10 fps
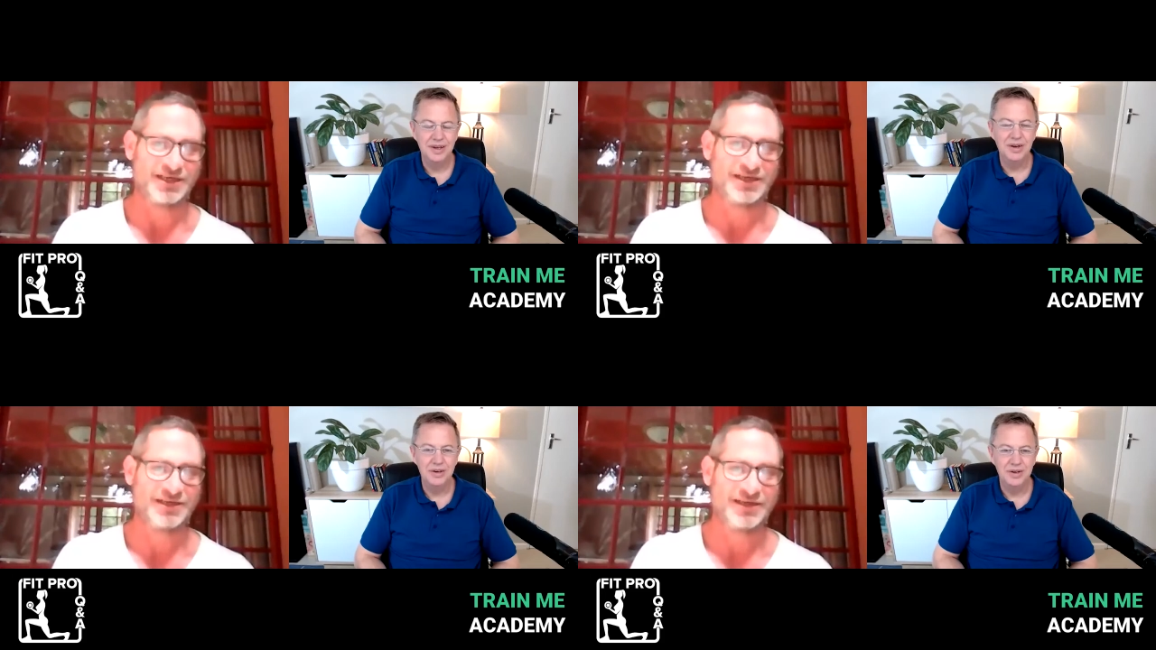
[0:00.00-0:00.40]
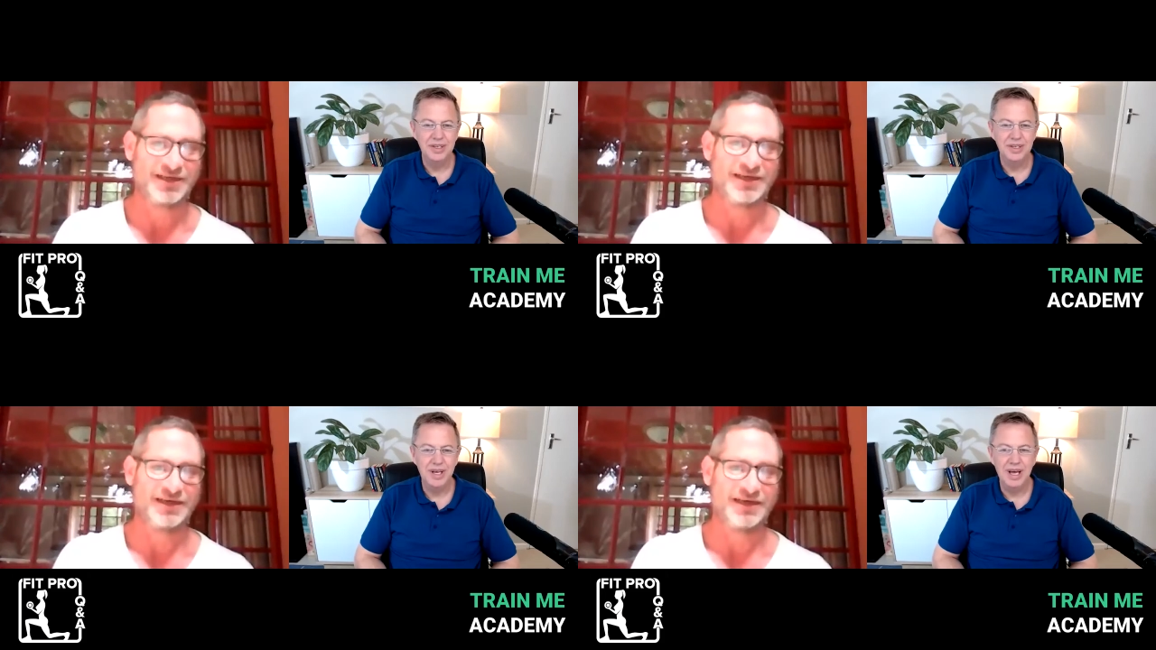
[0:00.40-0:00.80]

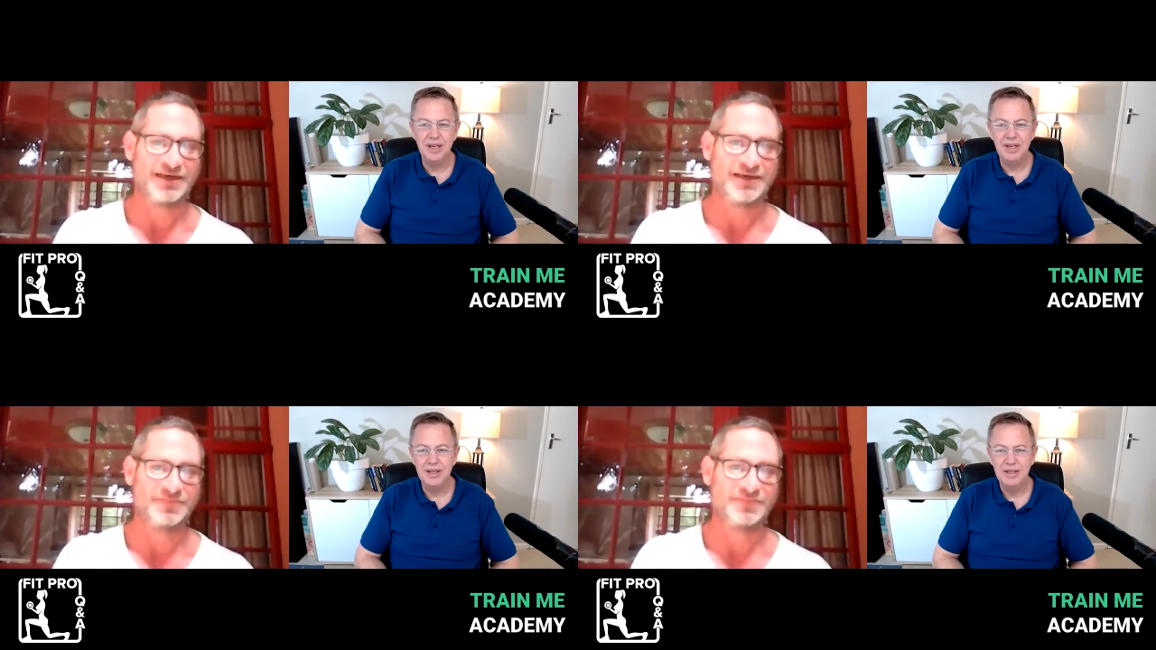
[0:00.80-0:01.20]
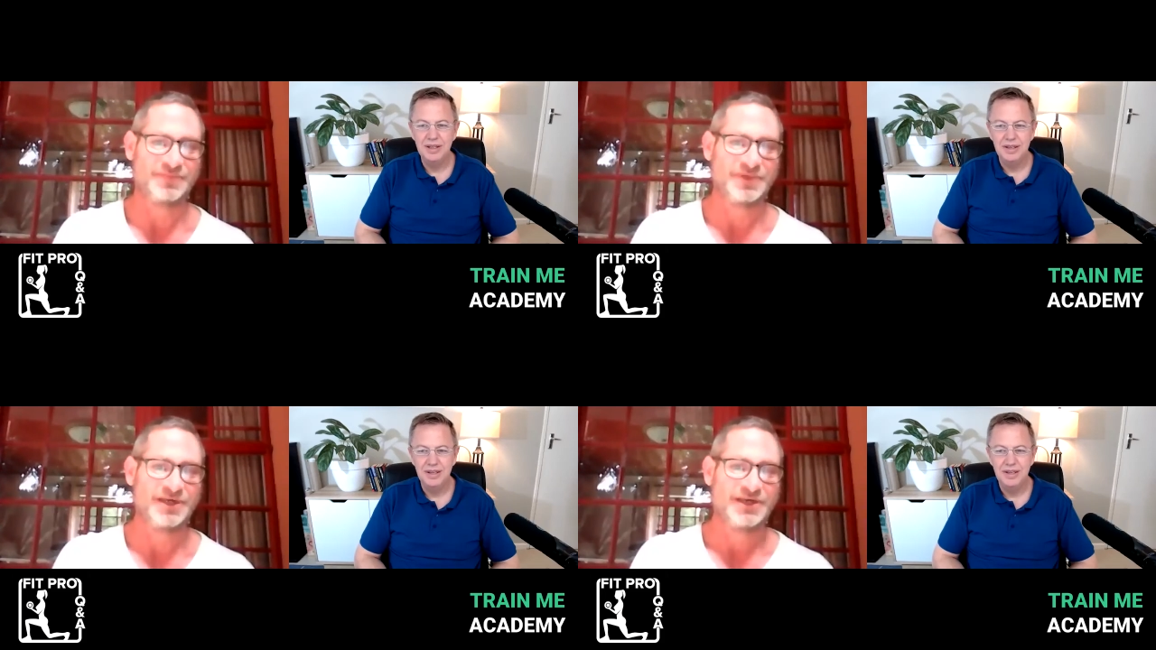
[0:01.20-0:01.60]
Speaker 1: know. Um,
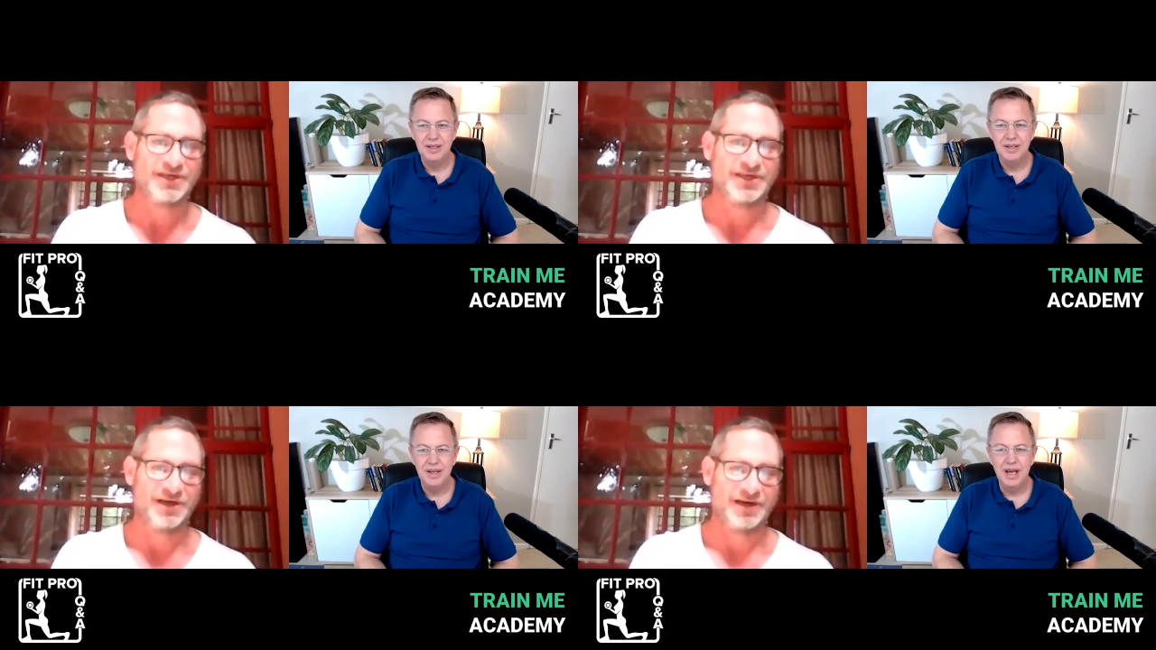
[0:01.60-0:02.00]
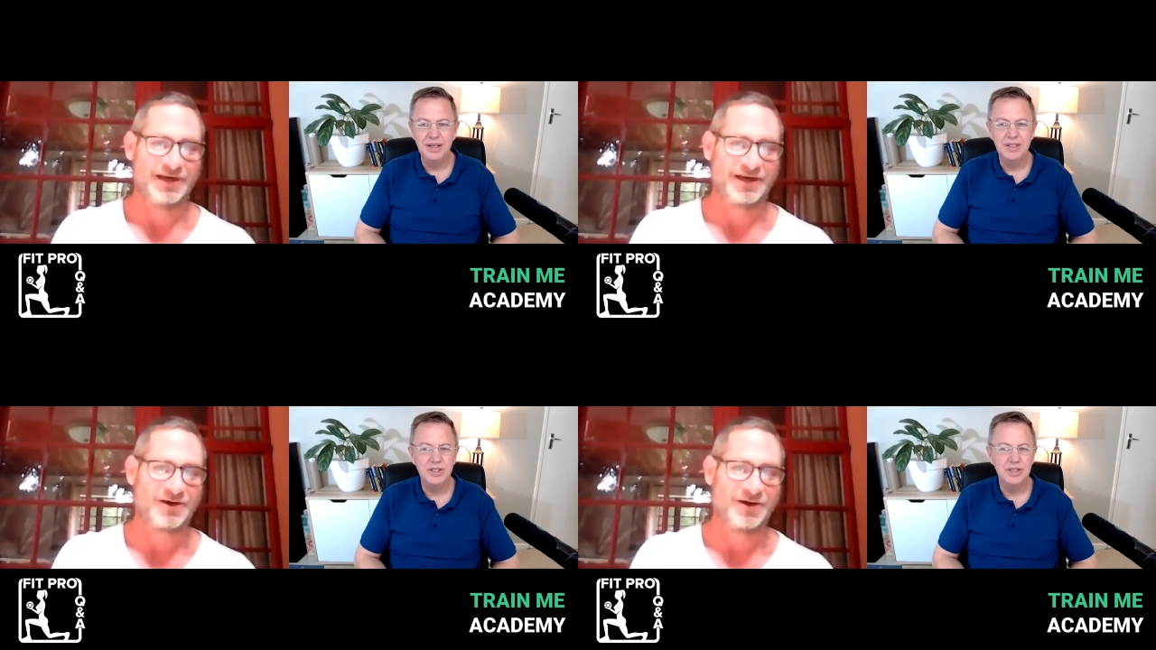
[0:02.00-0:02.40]
and- and
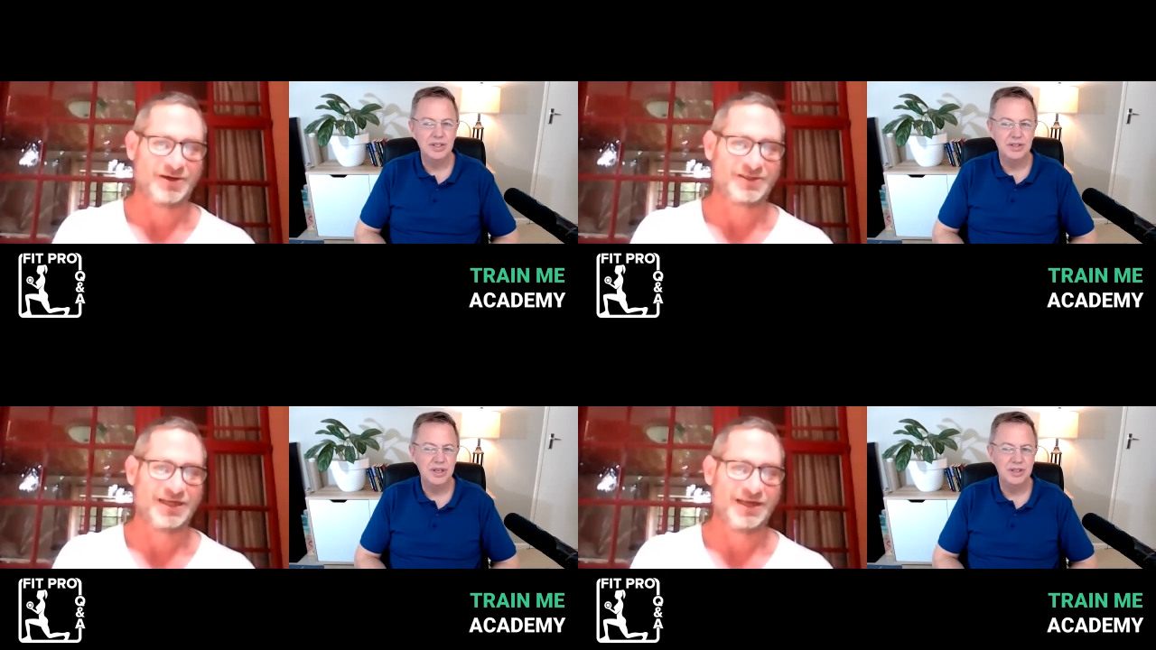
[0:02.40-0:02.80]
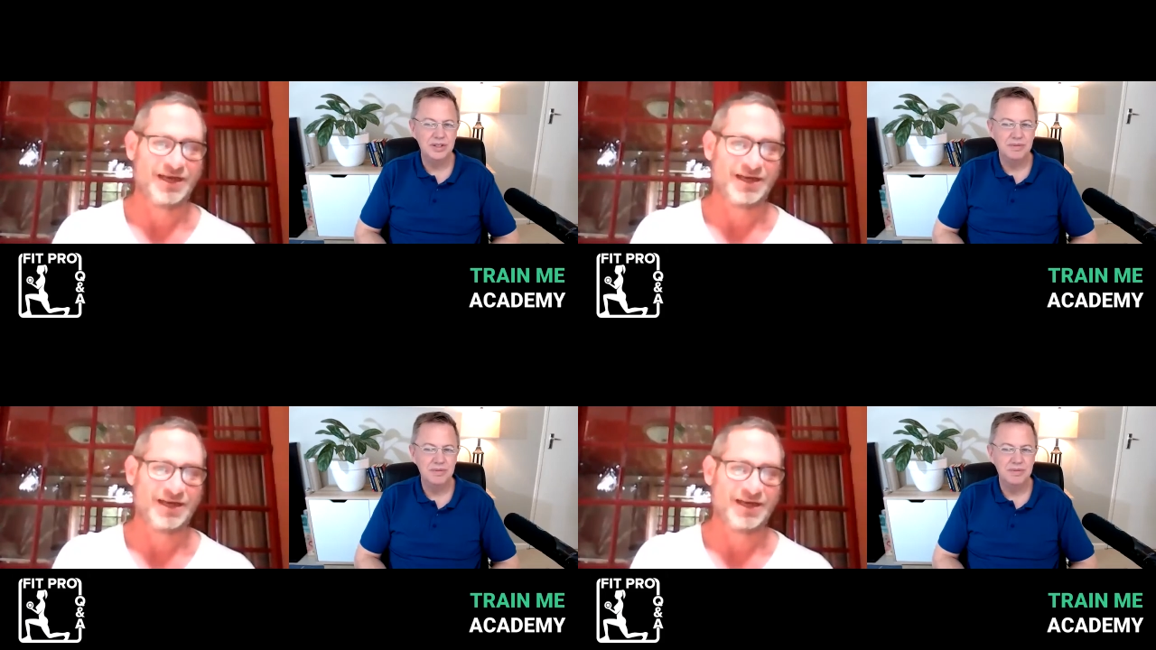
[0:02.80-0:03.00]
no, I can't.